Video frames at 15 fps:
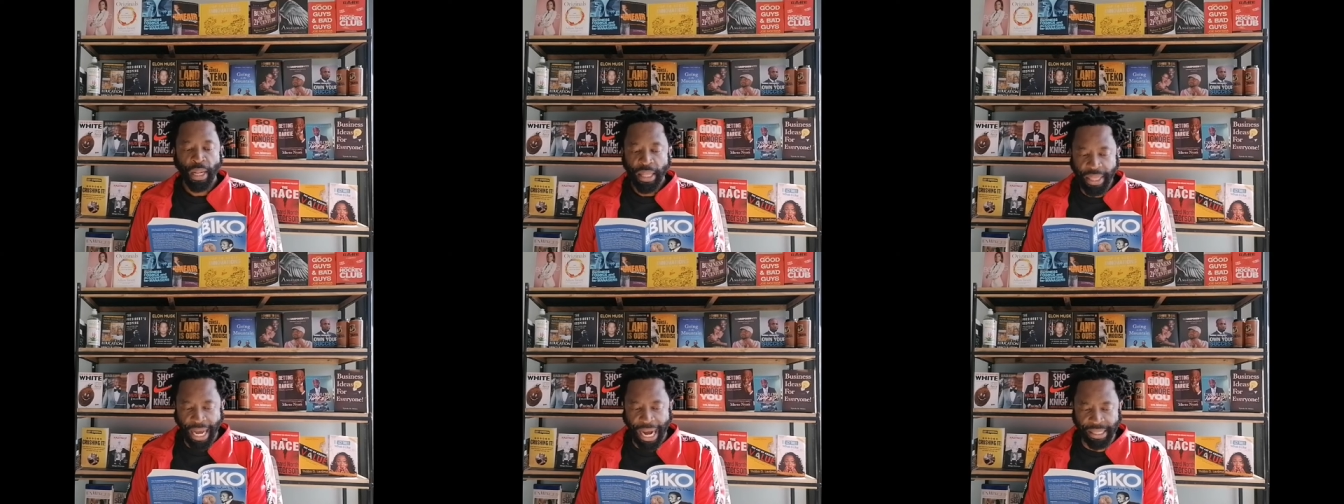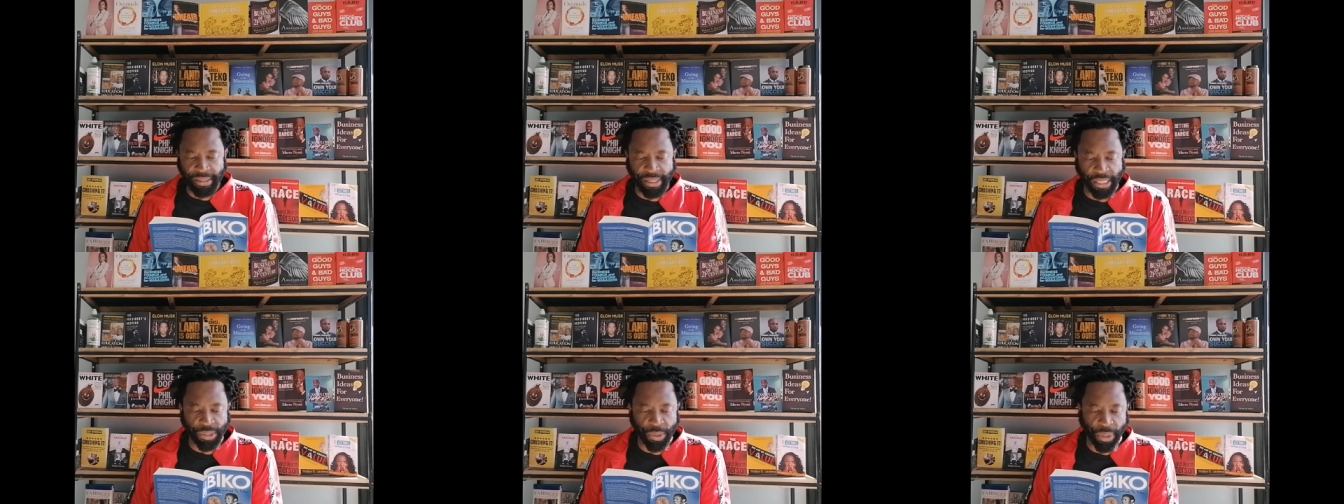The
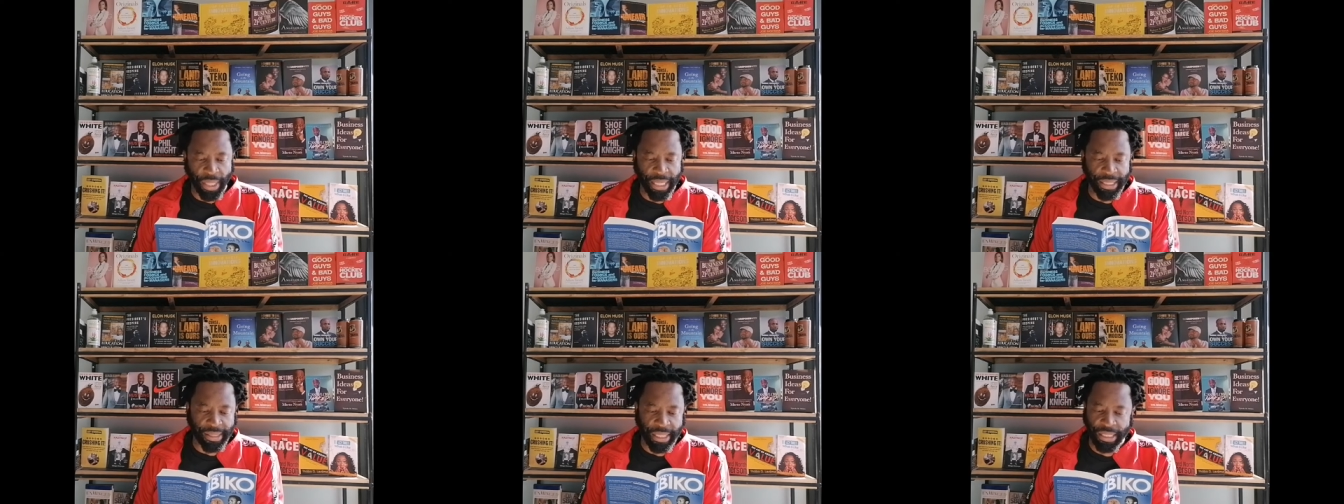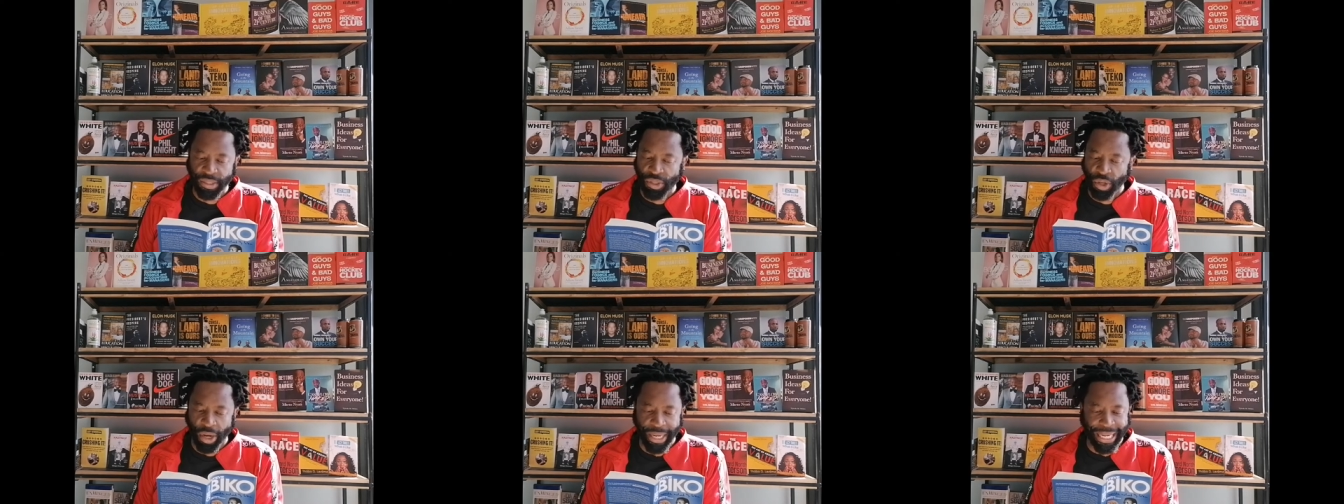answer to this
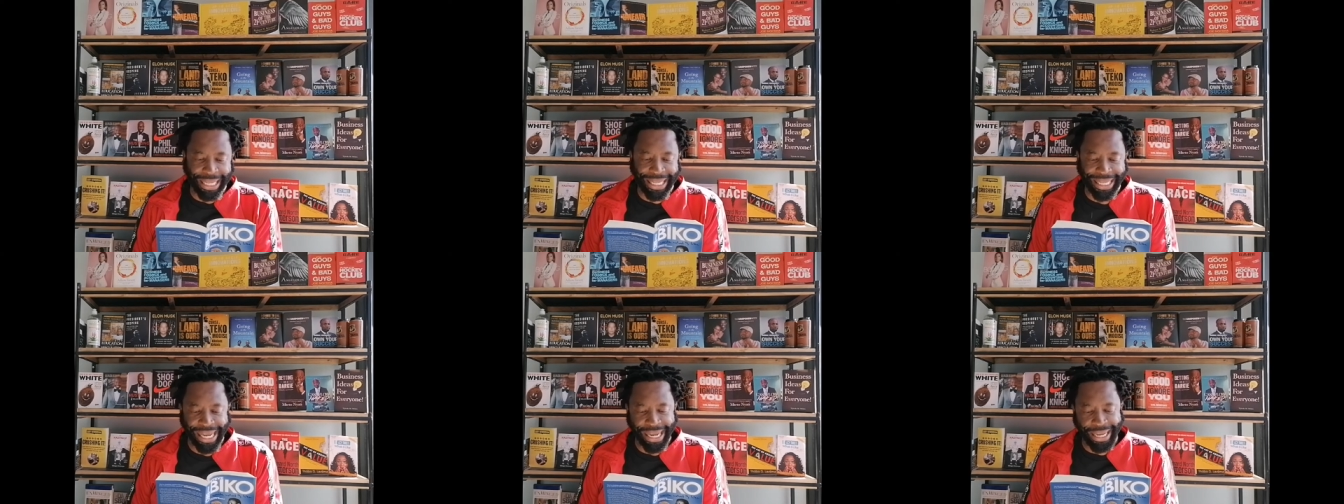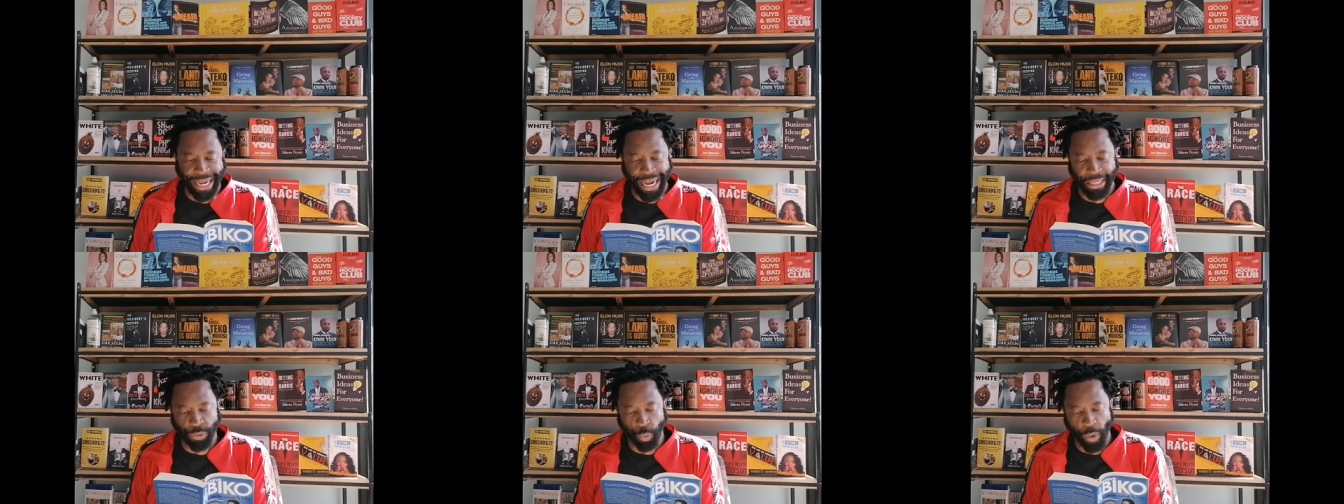is not a
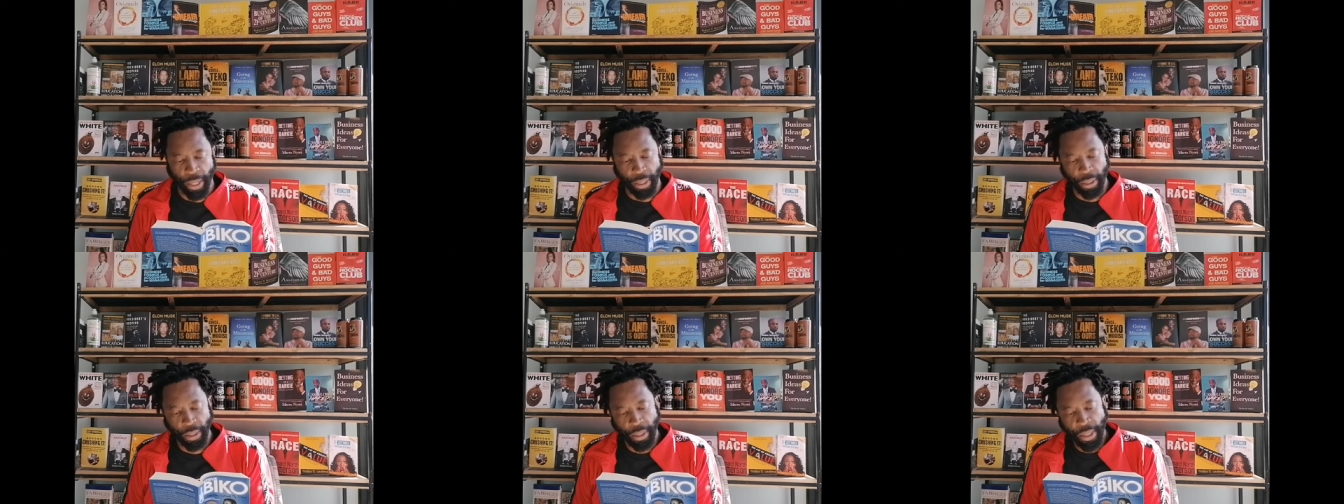clear-cut one.